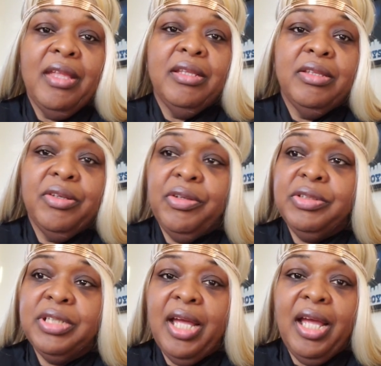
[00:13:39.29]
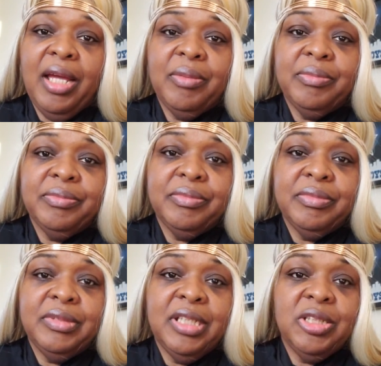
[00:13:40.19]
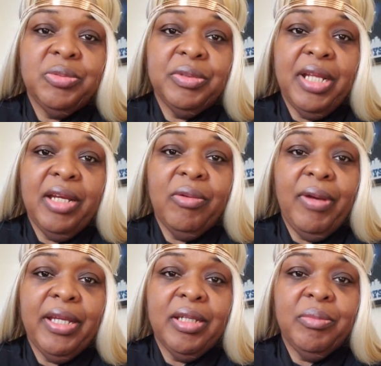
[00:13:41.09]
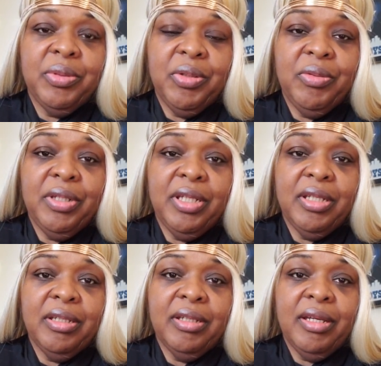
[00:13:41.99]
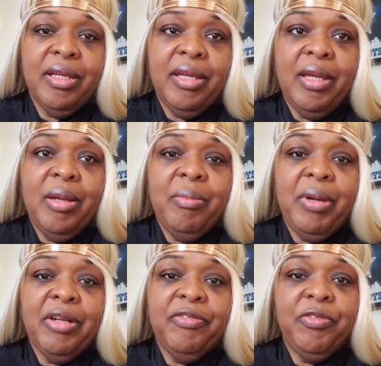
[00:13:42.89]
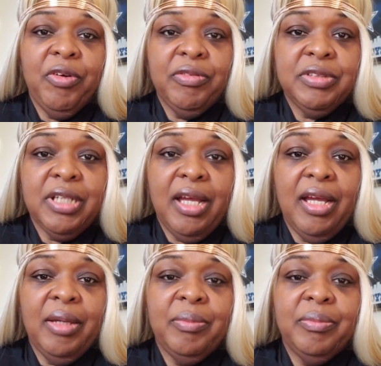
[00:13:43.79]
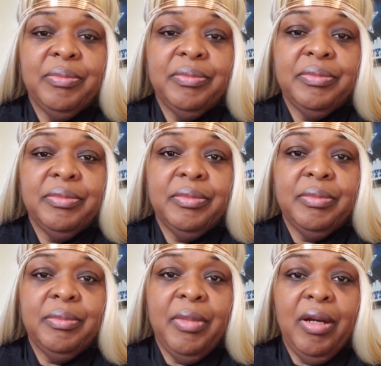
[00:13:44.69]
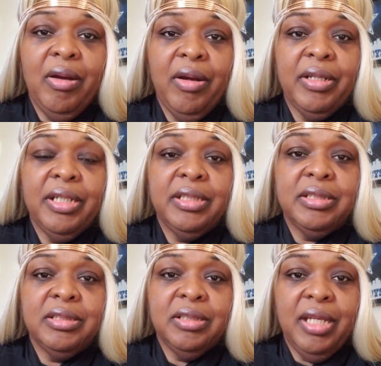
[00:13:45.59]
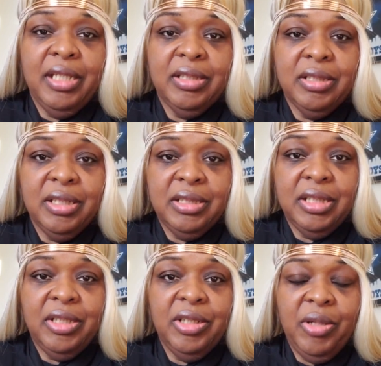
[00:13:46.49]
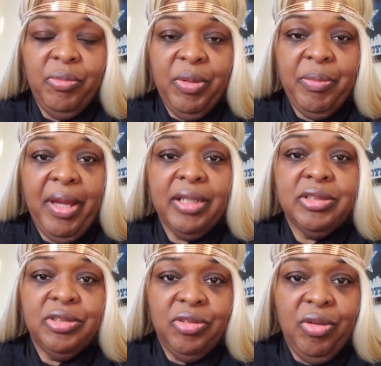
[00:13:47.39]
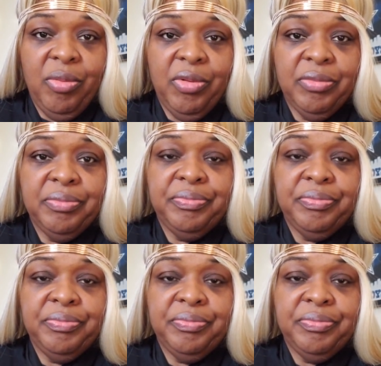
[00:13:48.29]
The third time, things were not quite computing. By the 4th time, my heart had went back to normal.